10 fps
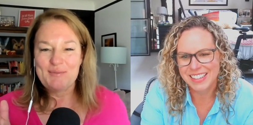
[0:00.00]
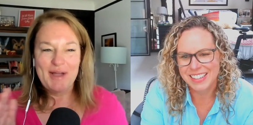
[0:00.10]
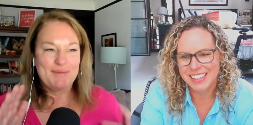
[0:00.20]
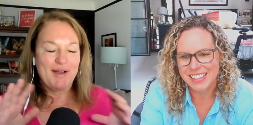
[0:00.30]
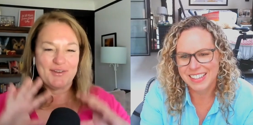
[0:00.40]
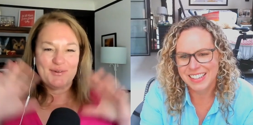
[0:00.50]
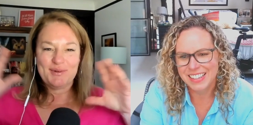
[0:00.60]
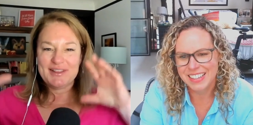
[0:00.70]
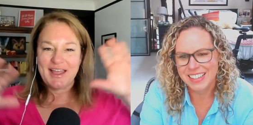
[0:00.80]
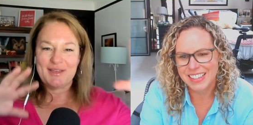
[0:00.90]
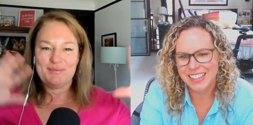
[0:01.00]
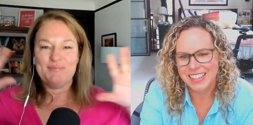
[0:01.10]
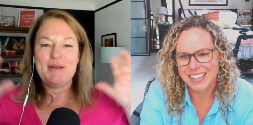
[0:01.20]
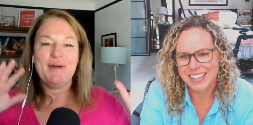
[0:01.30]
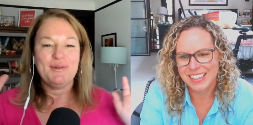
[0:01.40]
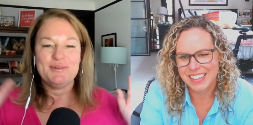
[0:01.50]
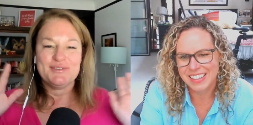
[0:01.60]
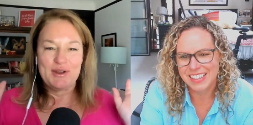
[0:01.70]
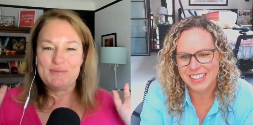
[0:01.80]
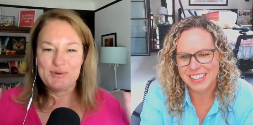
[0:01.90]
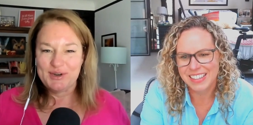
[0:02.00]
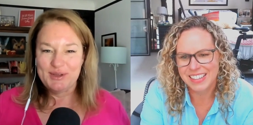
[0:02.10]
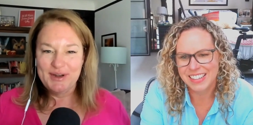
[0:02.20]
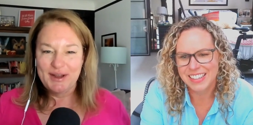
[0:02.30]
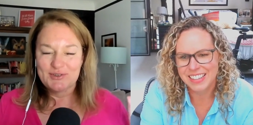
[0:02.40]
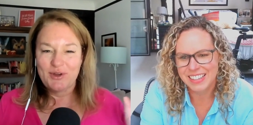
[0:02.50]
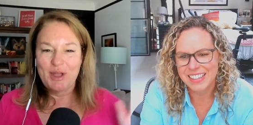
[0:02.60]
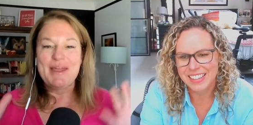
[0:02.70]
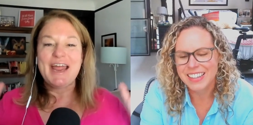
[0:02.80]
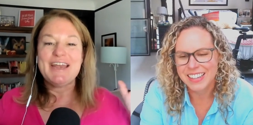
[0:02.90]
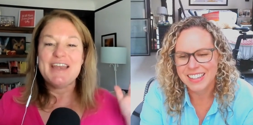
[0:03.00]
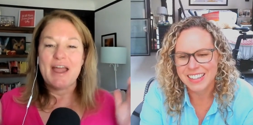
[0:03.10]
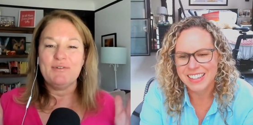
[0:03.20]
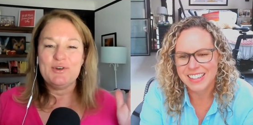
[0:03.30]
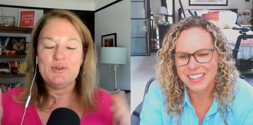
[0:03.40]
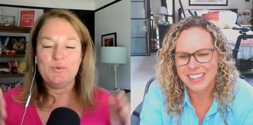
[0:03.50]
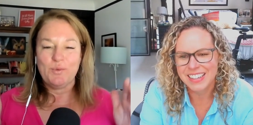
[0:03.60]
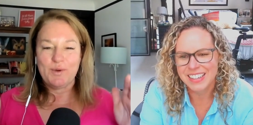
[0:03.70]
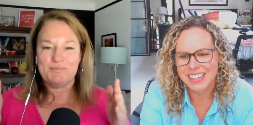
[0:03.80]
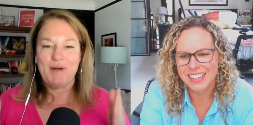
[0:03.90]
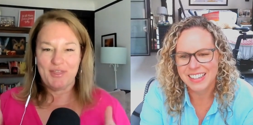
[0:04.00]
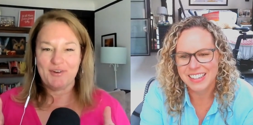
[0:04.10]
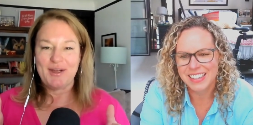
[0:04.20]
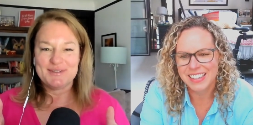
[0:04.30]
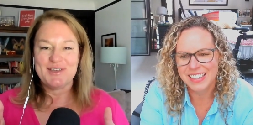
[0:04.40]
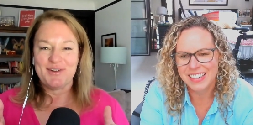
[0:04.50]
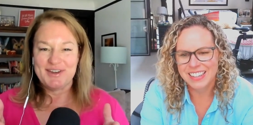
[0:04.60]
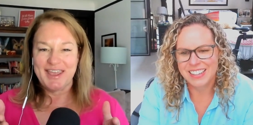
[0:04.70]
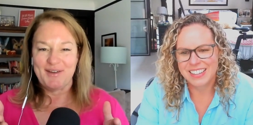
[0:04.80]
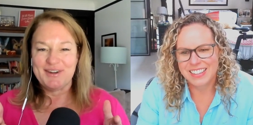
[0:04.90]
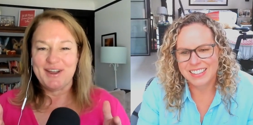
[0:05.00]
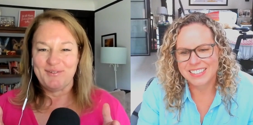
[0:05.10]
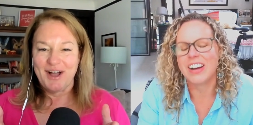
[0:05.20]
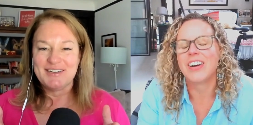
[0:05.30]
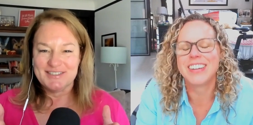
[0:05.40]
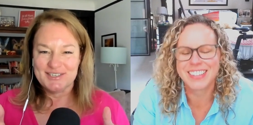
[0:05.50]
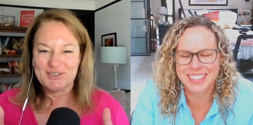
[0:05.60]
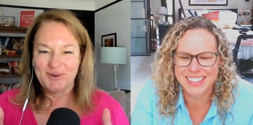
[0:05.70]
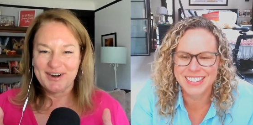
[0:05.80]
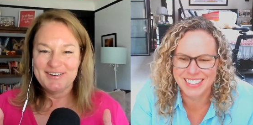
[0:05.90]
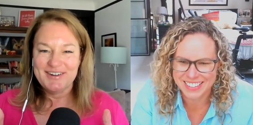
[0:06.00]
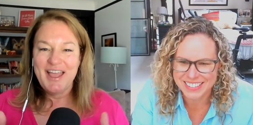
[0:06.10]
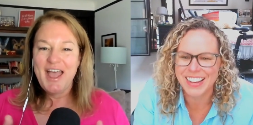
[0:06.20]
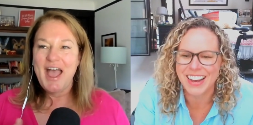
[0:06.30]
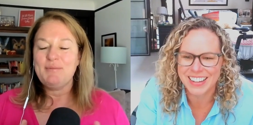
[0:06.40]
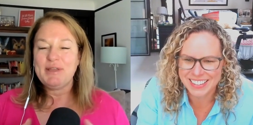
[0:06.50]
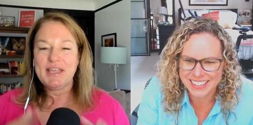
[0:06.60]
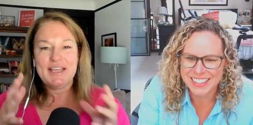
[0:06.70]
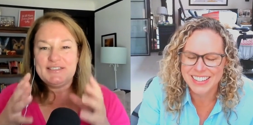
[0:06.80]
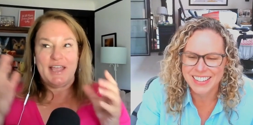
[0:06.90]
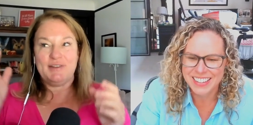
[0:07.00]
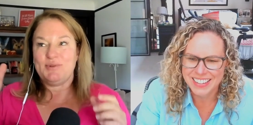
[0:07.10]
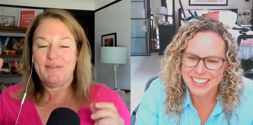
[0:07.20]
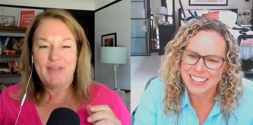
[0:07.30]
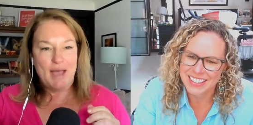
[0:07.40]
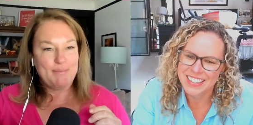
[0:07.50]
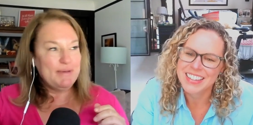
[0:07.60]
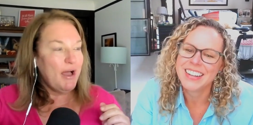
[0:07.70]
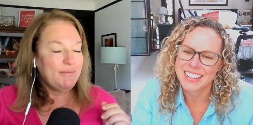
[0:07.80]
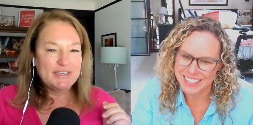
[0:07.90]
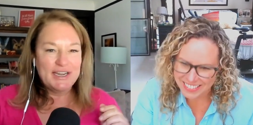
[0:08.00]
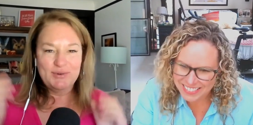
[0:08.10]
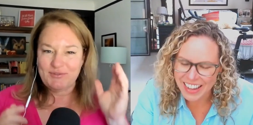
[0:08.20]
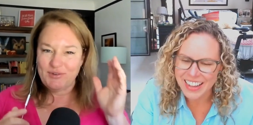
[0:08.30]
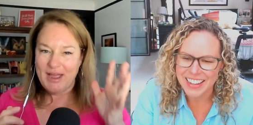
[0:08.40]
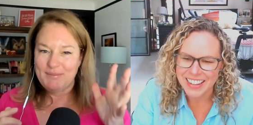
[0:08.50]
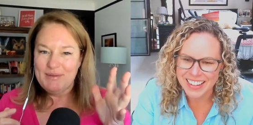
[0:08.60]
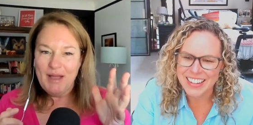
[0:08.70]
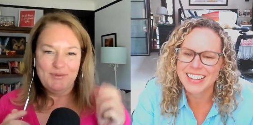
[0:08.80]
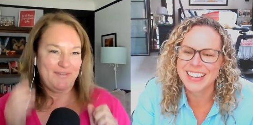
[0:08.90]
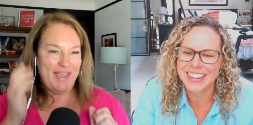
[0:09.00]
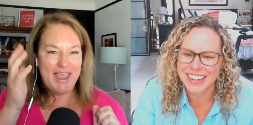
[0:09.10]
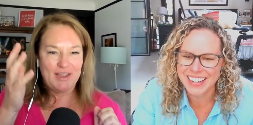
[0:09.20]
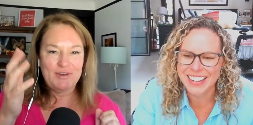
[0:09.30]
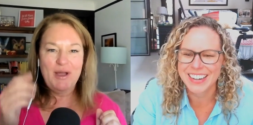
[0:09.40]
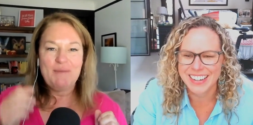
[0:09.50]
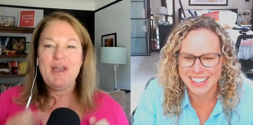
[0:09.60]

Speaker 1: my mother would like, my mother was very moody when I was growing up and I never knew which mother I was going to get when I walked in the door. Yeah. And I'm like, is, do I have happy mom today? Do I have yeah. crabby mom? Do I have angry mom?